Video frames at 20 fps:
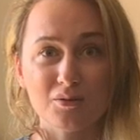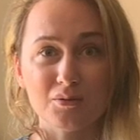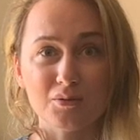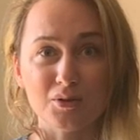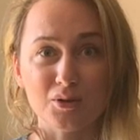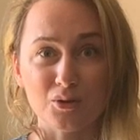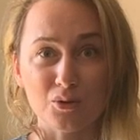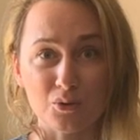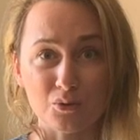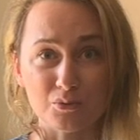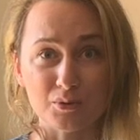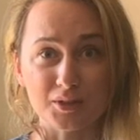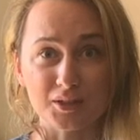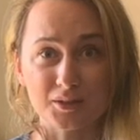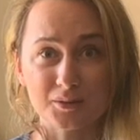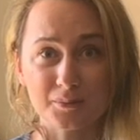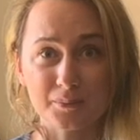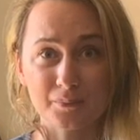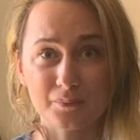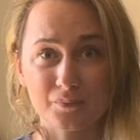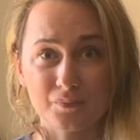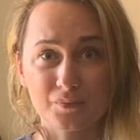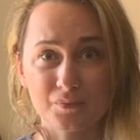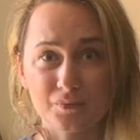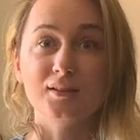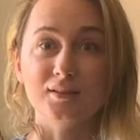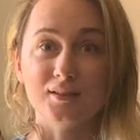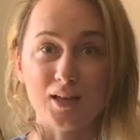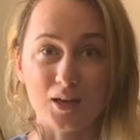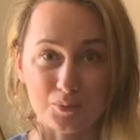lower.
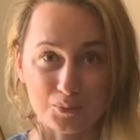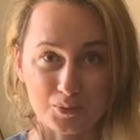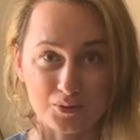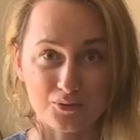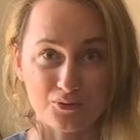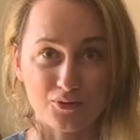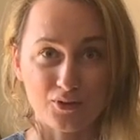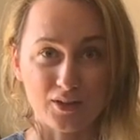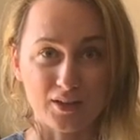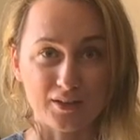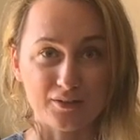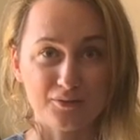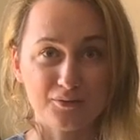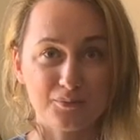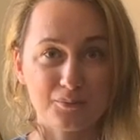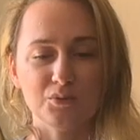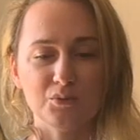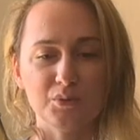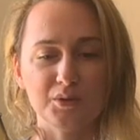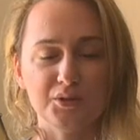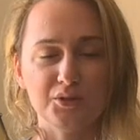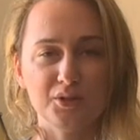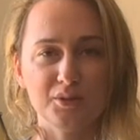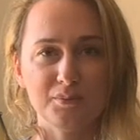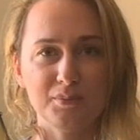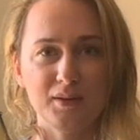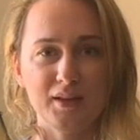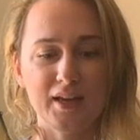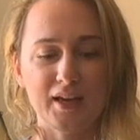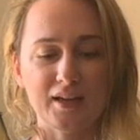Number 5, when you're
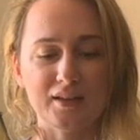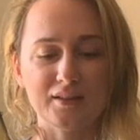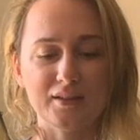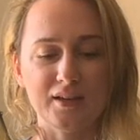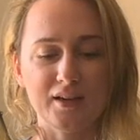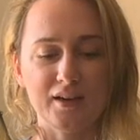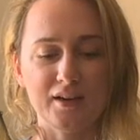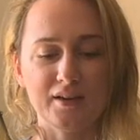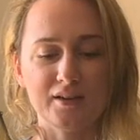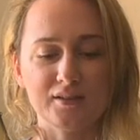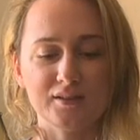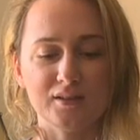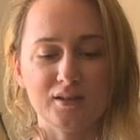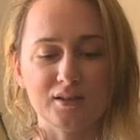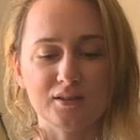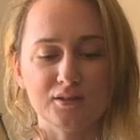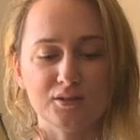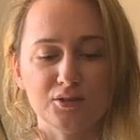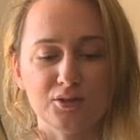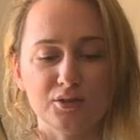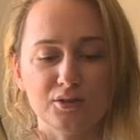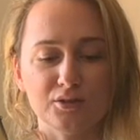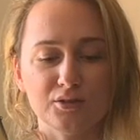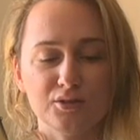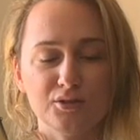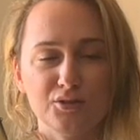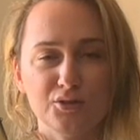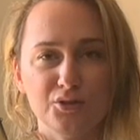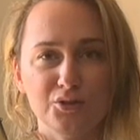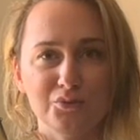playing, the hairs are turned
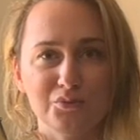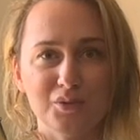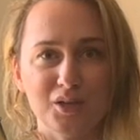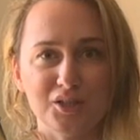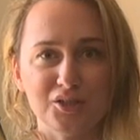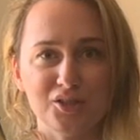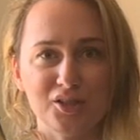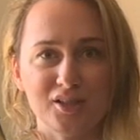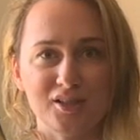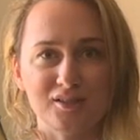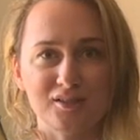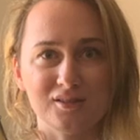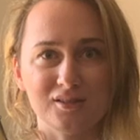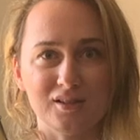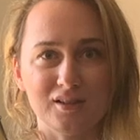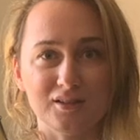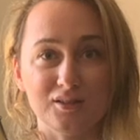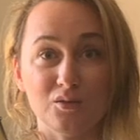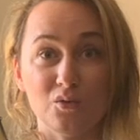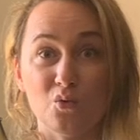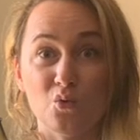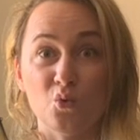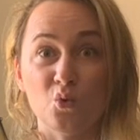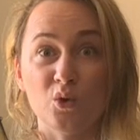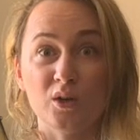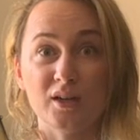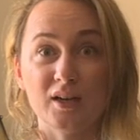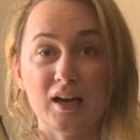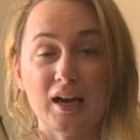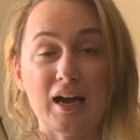too much inside
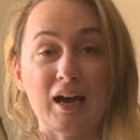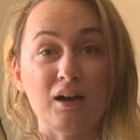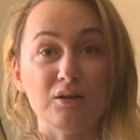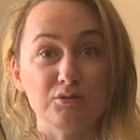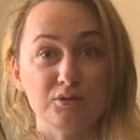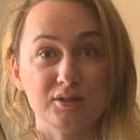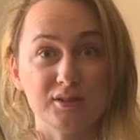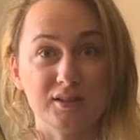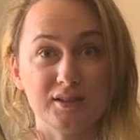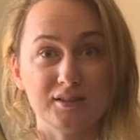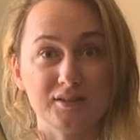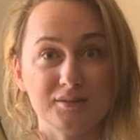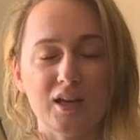or outside.